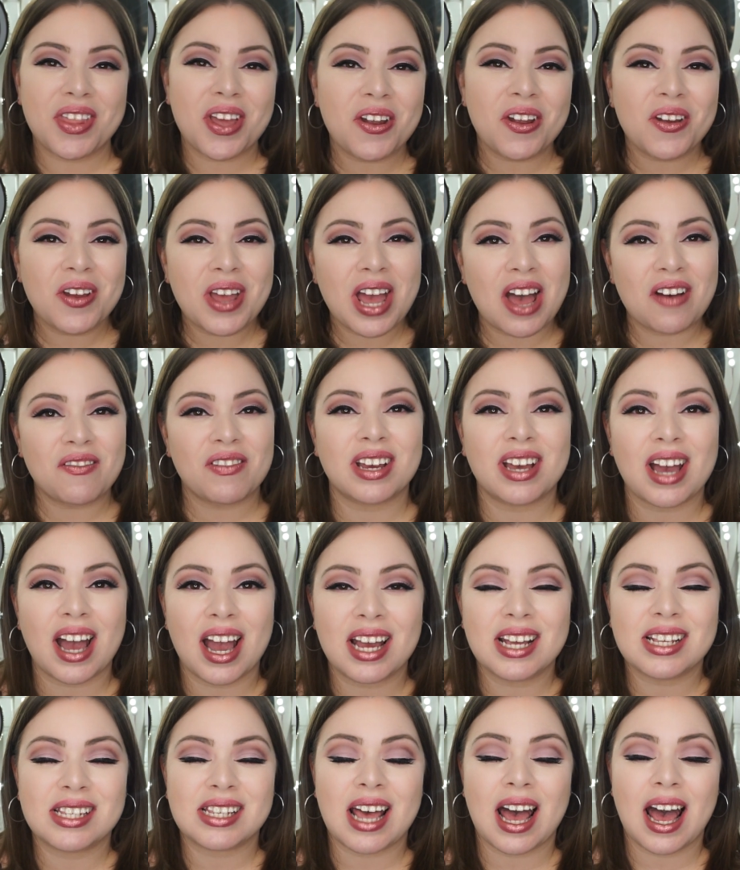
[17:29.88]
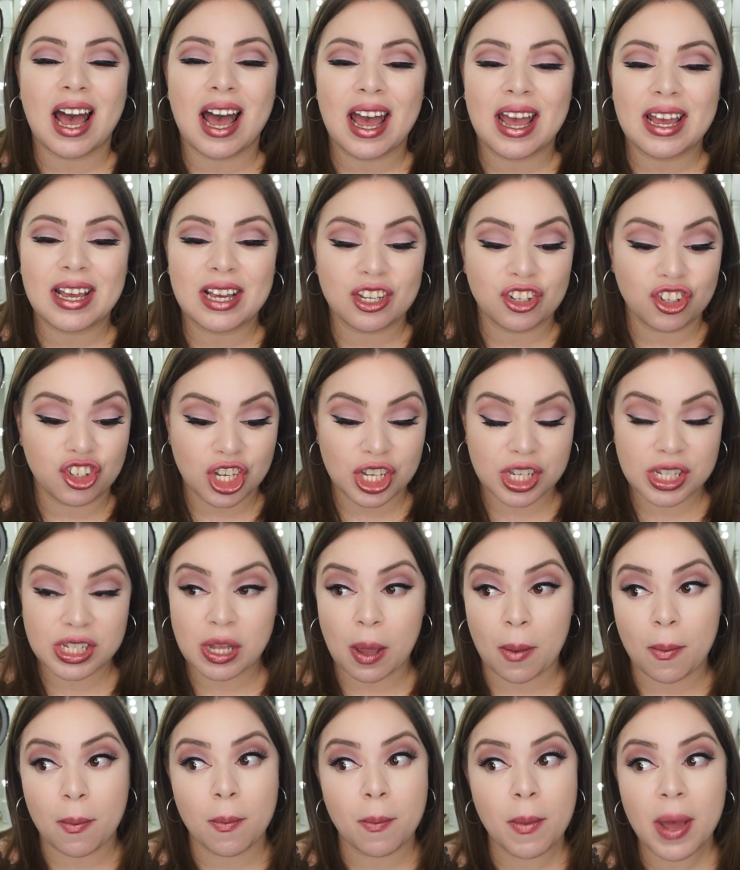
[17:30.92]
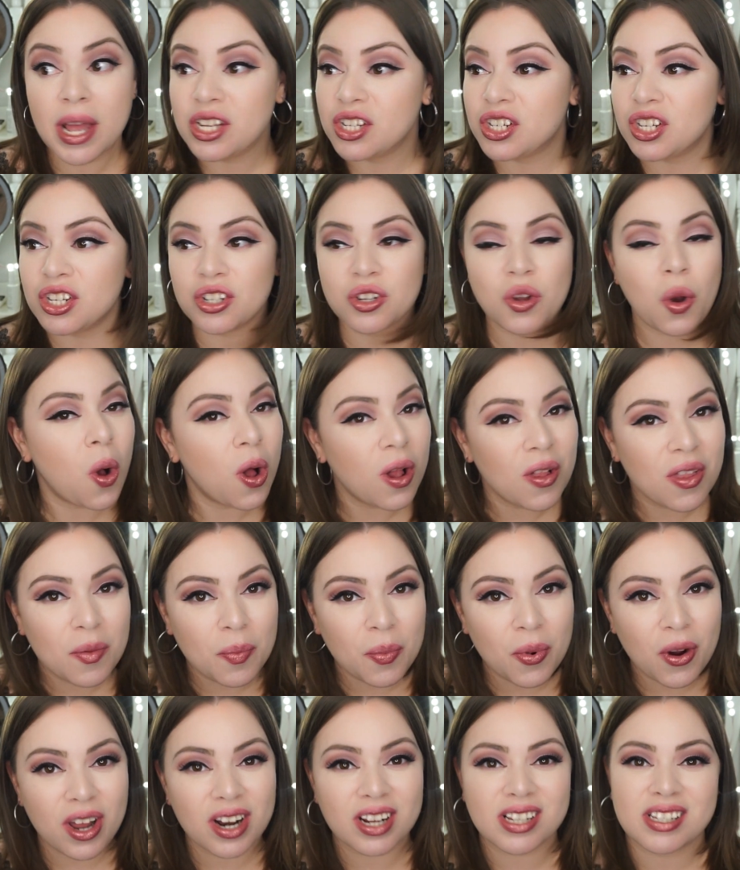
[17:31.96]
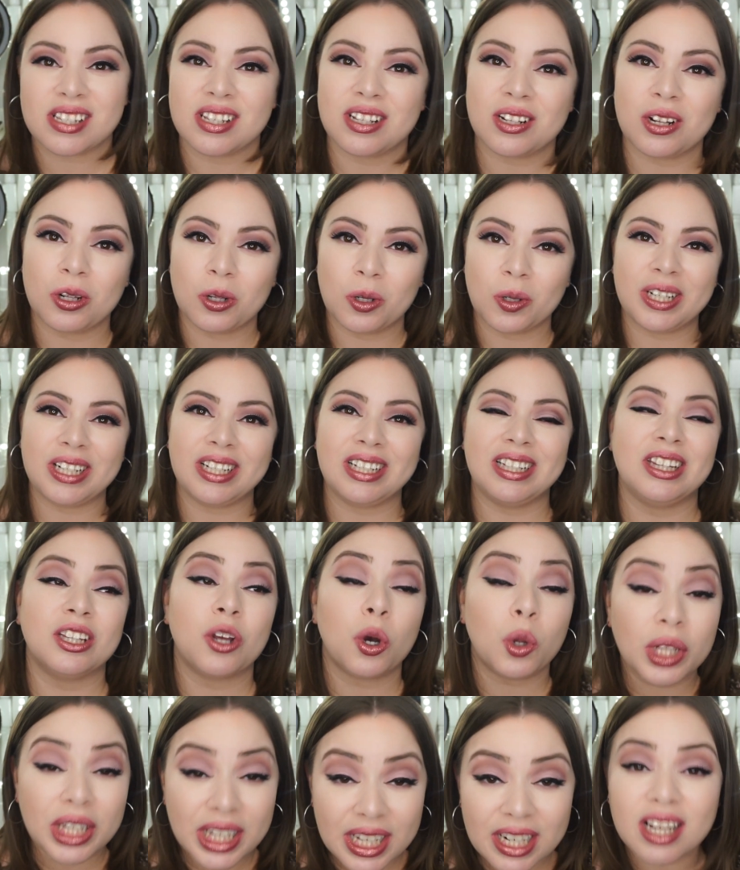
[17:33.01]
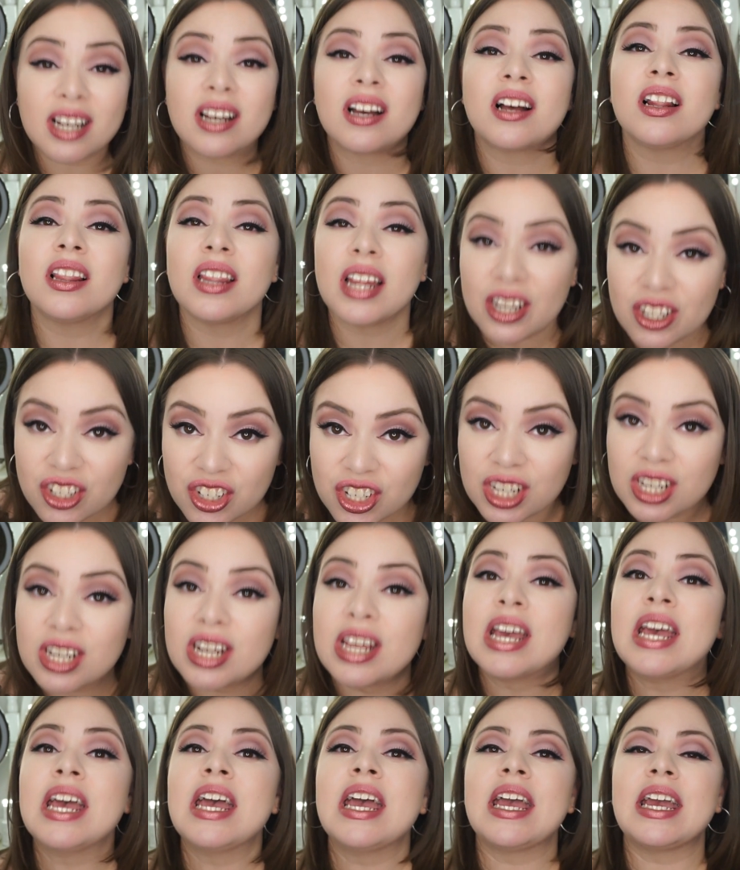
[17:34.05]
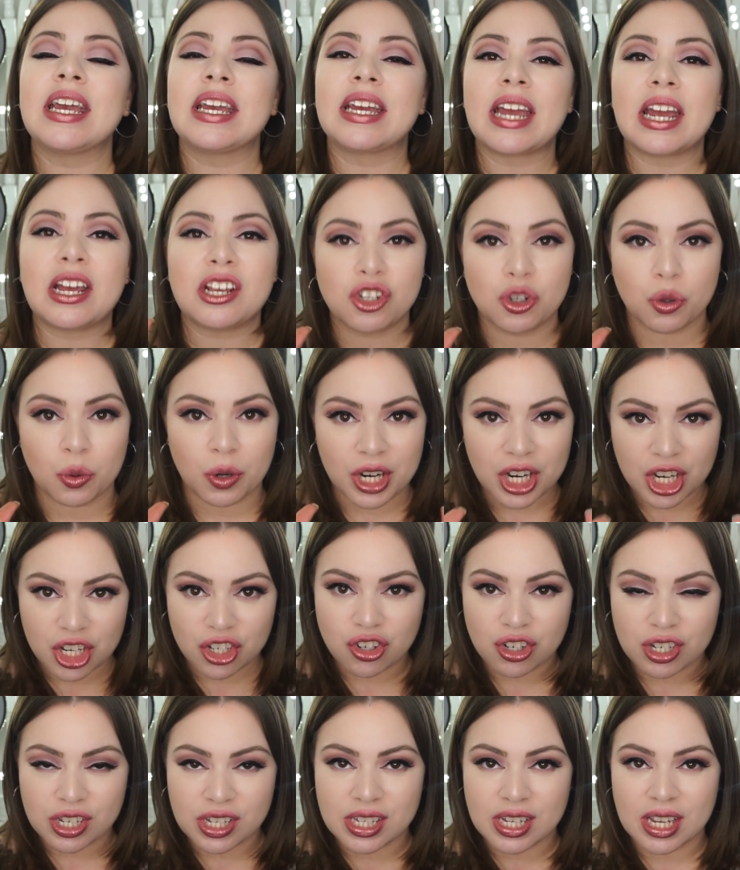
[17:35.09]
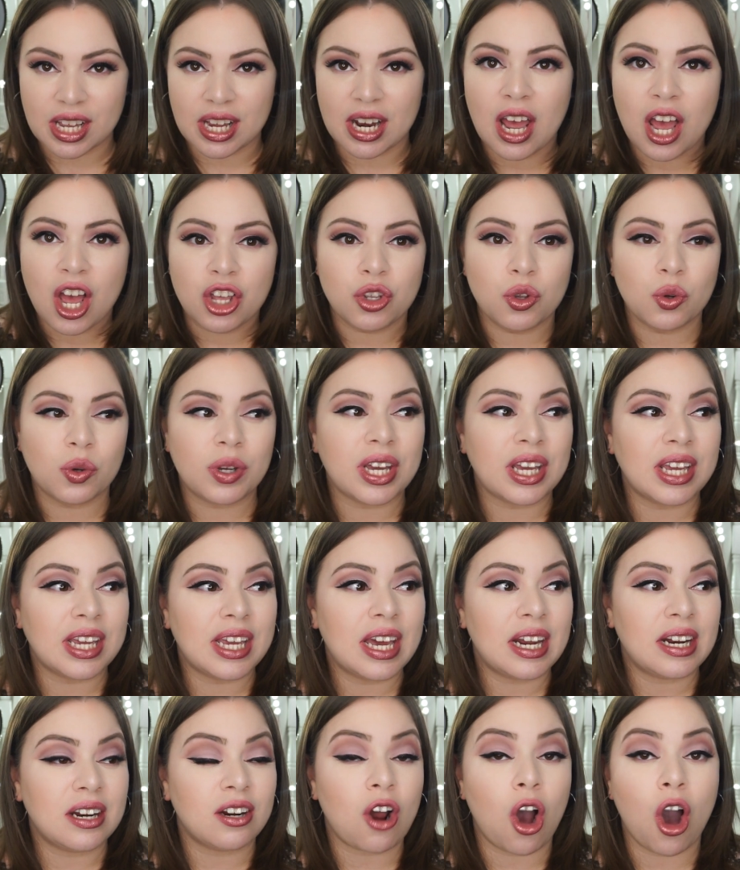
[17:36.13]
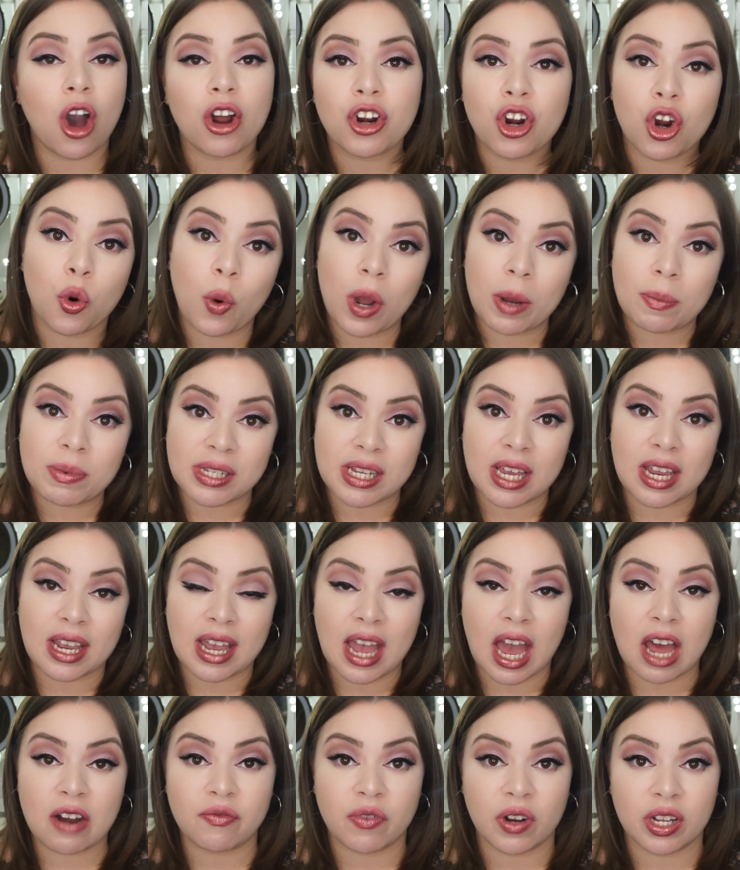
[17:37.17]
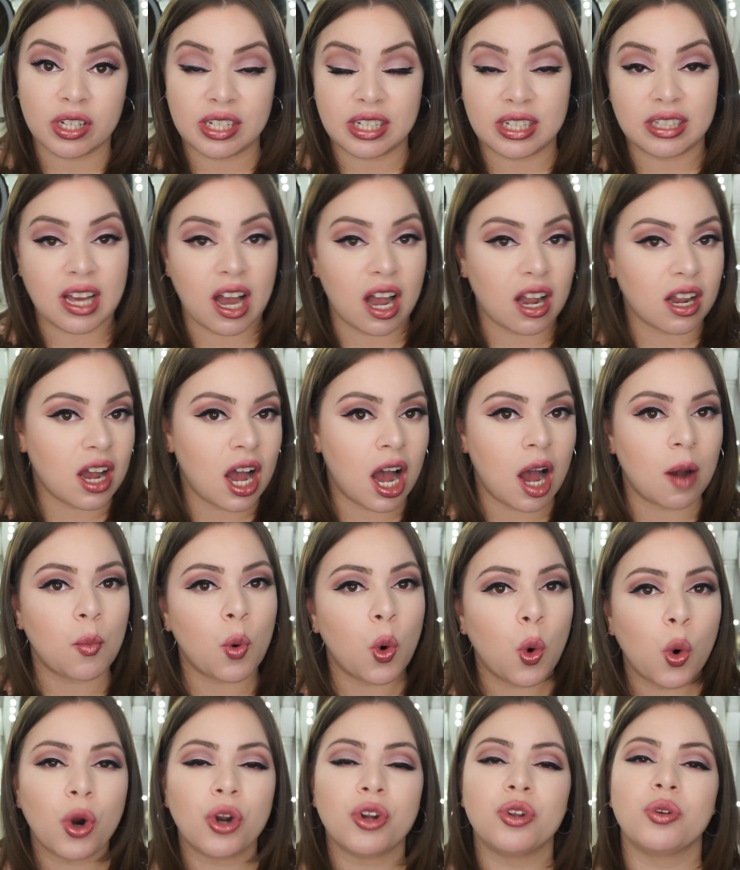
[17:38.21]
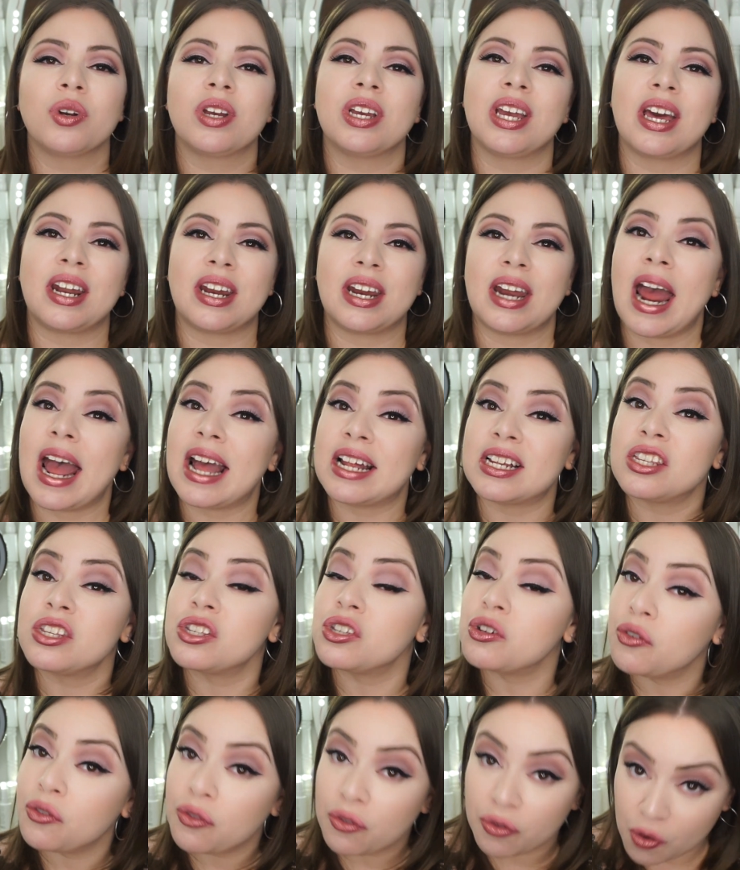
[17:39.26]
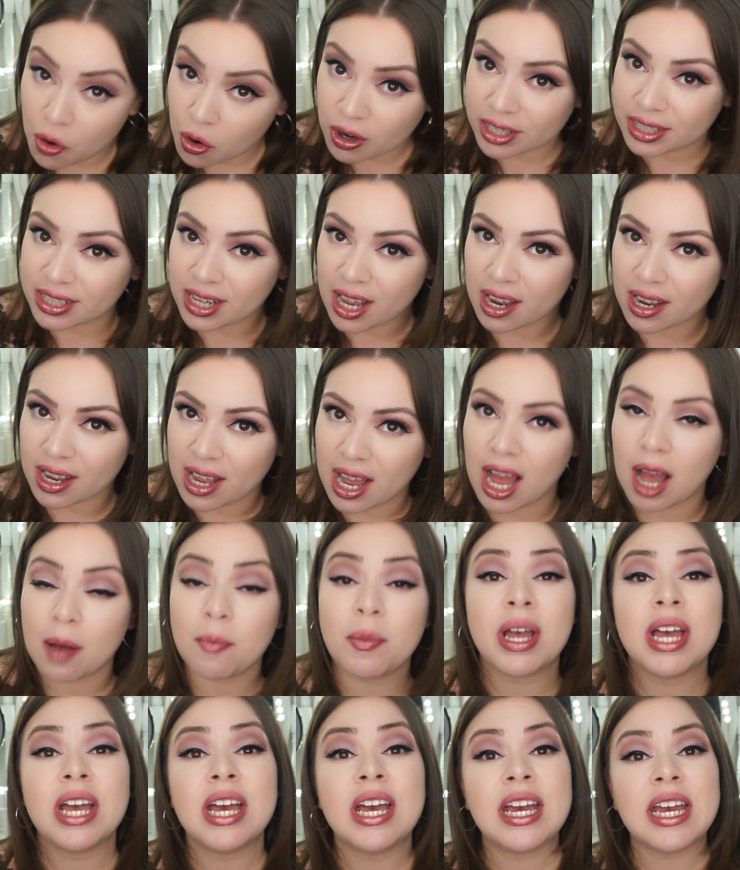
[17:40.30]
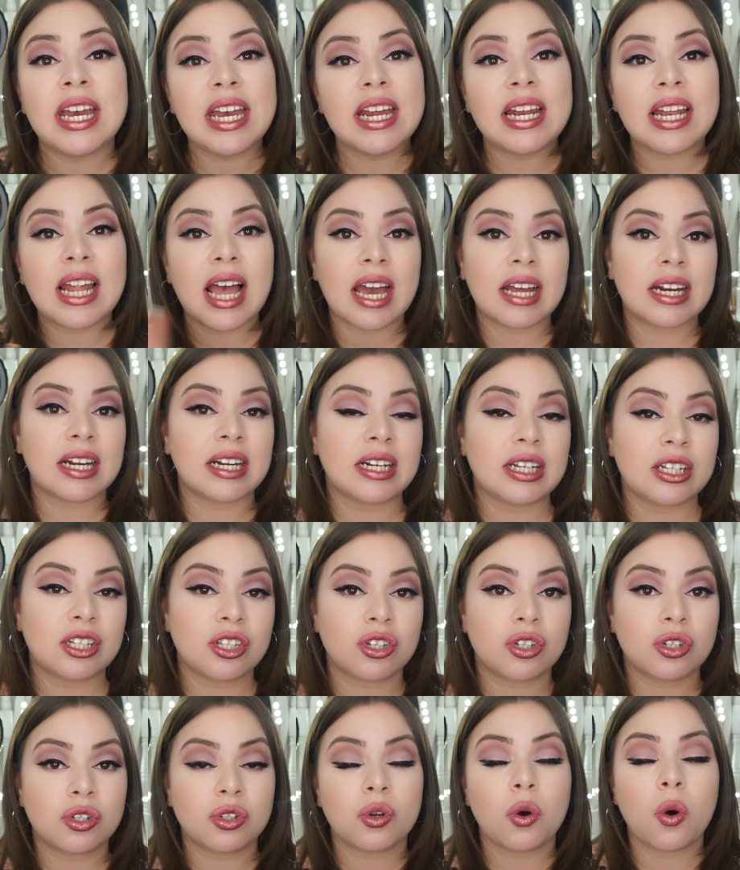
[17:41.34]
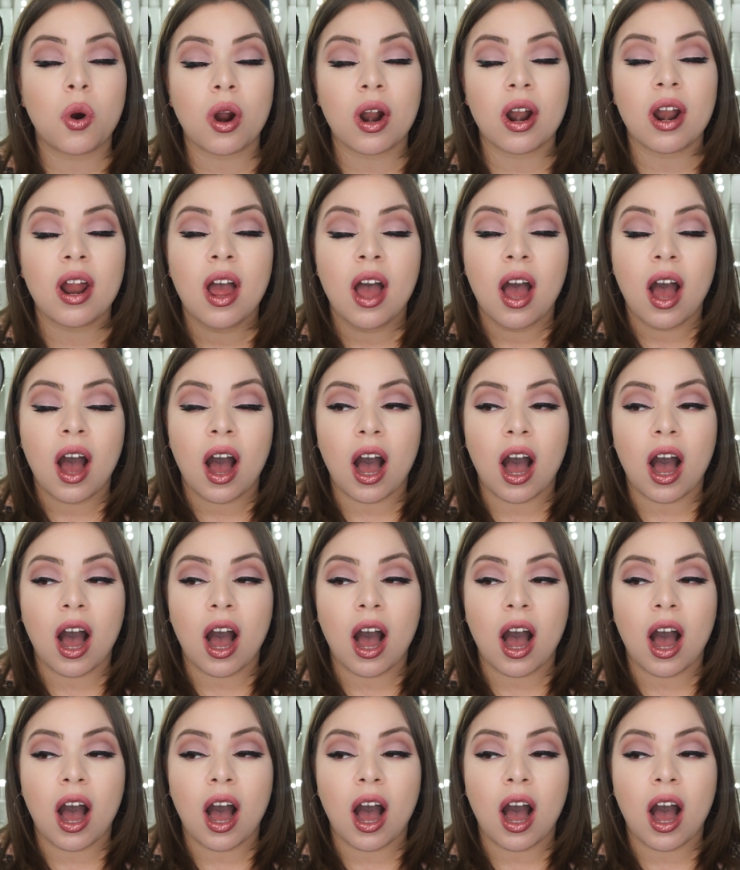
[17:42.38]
there you have it, guys. I just mentioned all the products in the Lolita collection. In case you were interested, you can get it on her website, katvond.com, or you can get it at sephora.com, in line and in store.